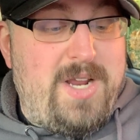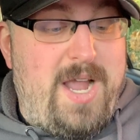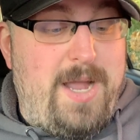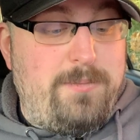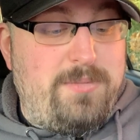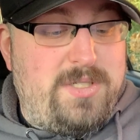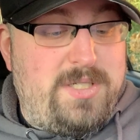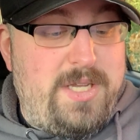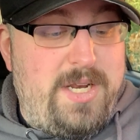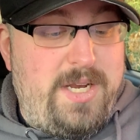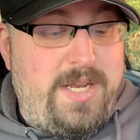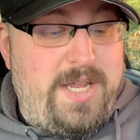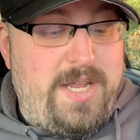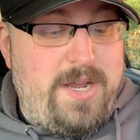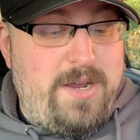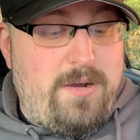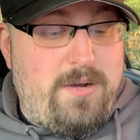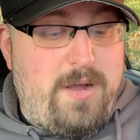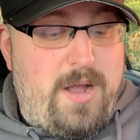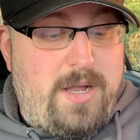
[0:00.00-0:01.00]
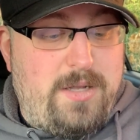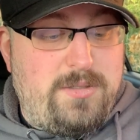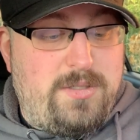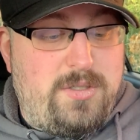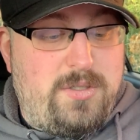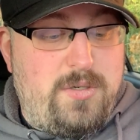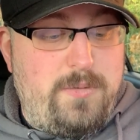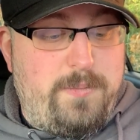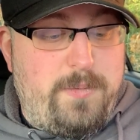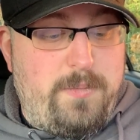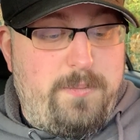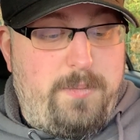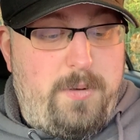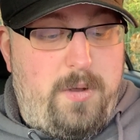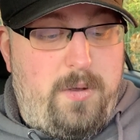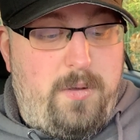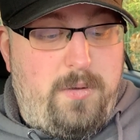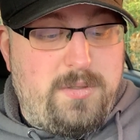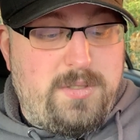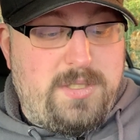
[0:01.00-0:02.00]
I'm sitting here on Super
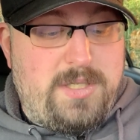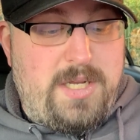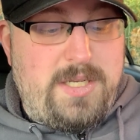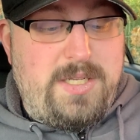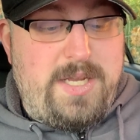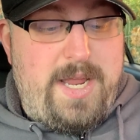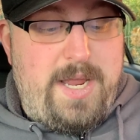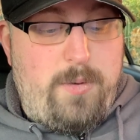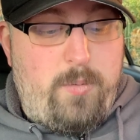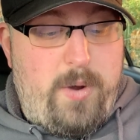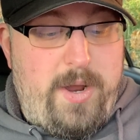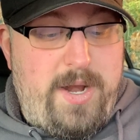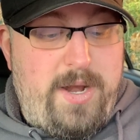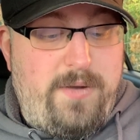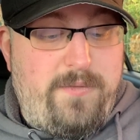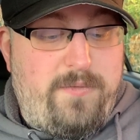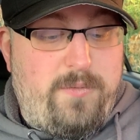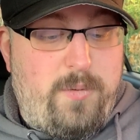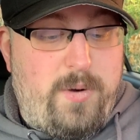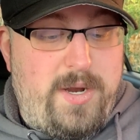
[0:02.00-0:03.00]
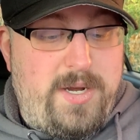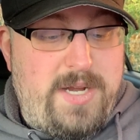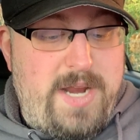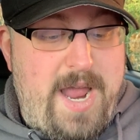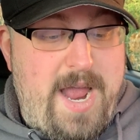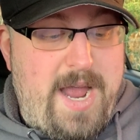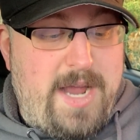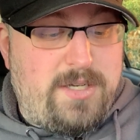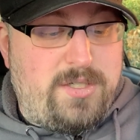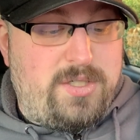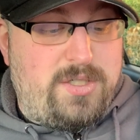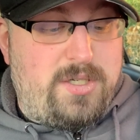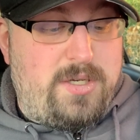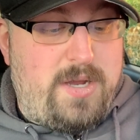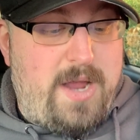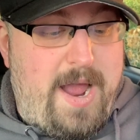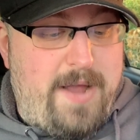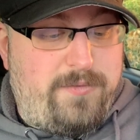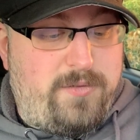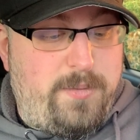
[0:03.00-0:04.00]
Bowl Sunday waiting for a dash
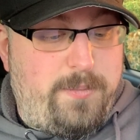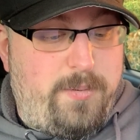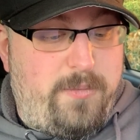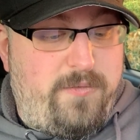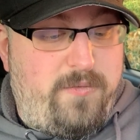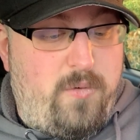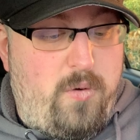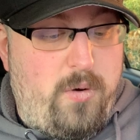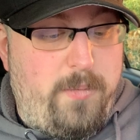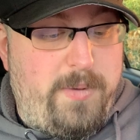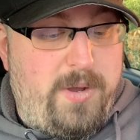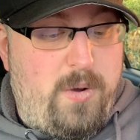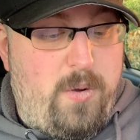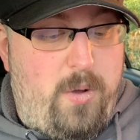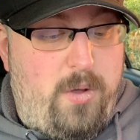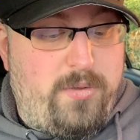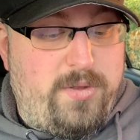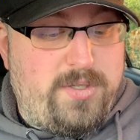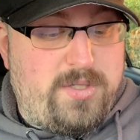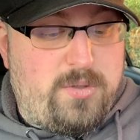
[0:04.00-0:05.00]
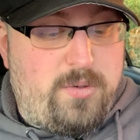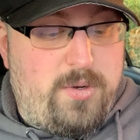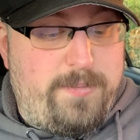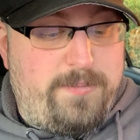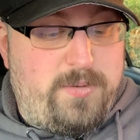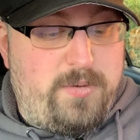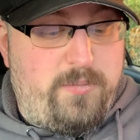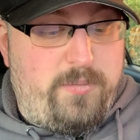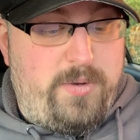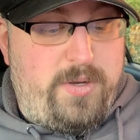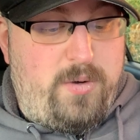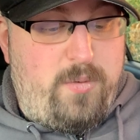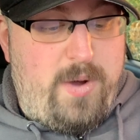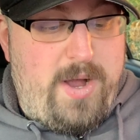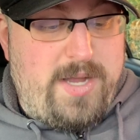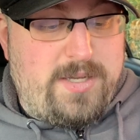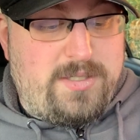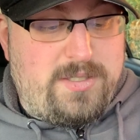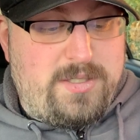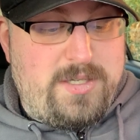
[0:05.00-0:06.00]
after performing all the scripted
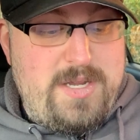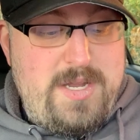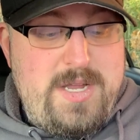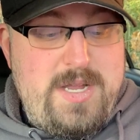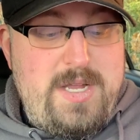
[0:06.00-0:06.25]
requests